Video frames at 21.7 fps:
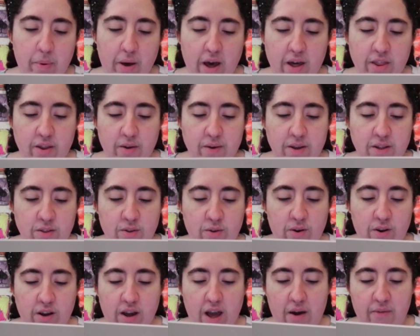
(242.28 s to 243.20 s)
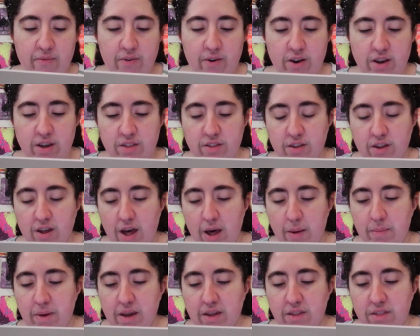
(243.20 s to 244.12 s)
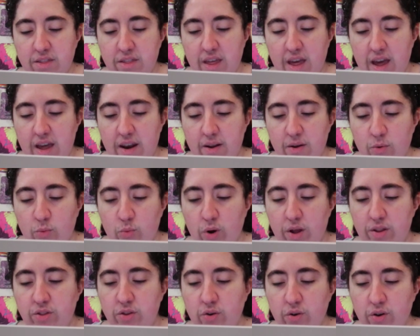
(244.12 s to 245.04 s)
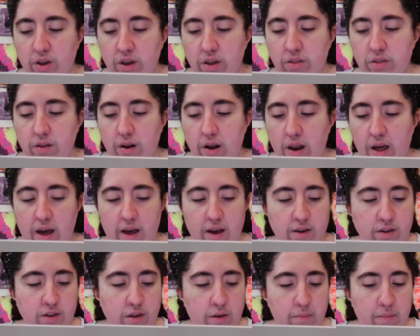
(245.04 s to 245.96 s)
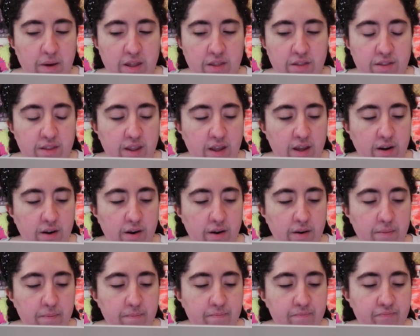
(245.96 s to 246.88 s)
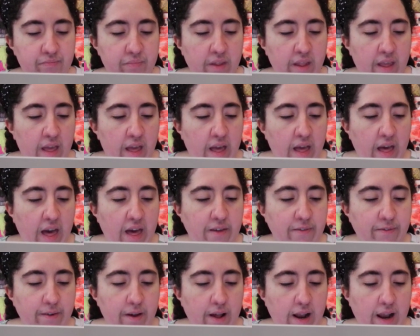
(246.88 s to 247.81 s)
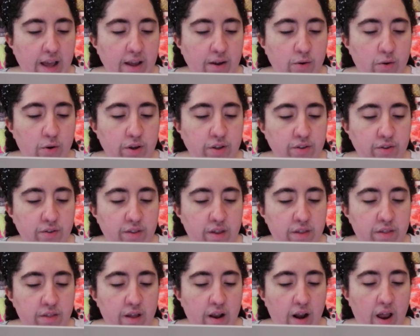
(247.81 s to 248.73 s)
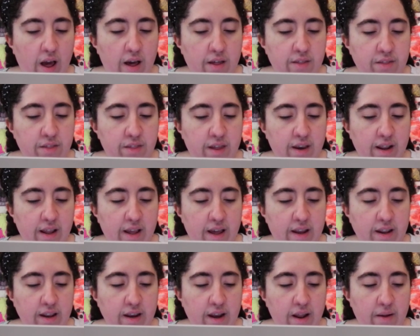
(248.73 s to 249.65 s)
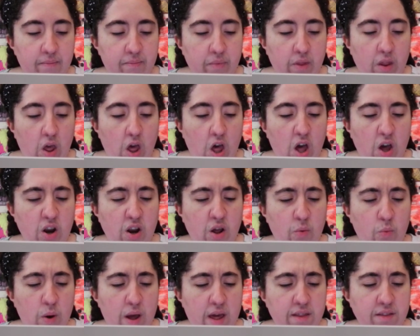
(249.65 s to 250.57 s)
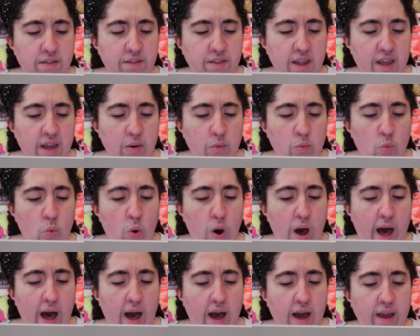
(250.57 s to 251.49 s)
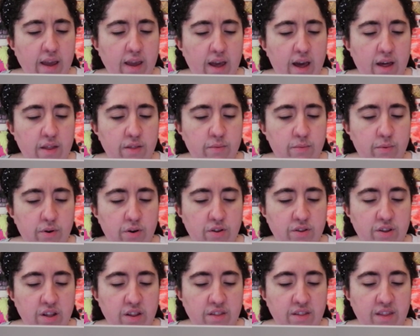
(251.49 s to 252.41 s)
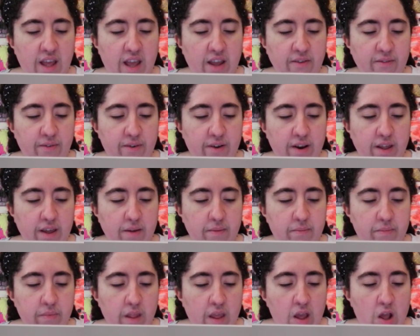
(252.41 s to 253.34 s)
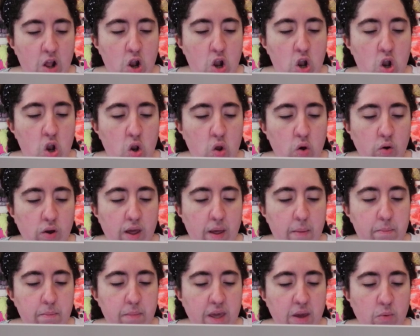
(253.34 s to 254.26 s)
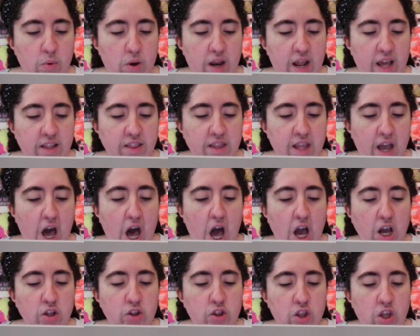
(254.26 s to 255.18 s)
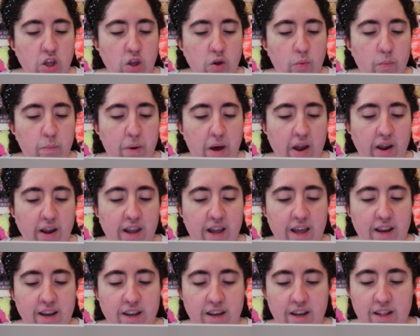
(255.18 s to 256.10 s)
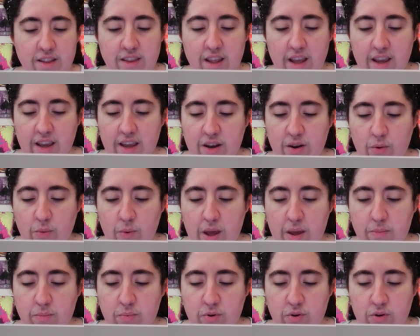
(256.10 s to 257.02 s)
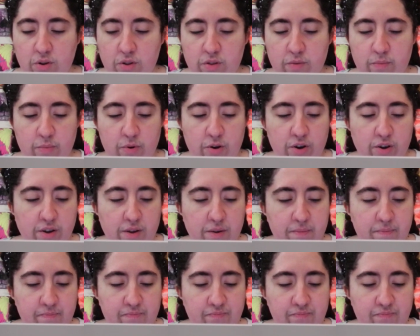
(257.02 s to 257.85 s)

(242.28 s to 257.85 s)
bothering to look up from his comic, said, "What took you so long? You missed dinner." "I felt like going to the salon," said Carina. "On a Wednesday? Why?" asked Bruno disdainfully. "Look at me when I talk to you," barked Carina, taking away Bruno's book.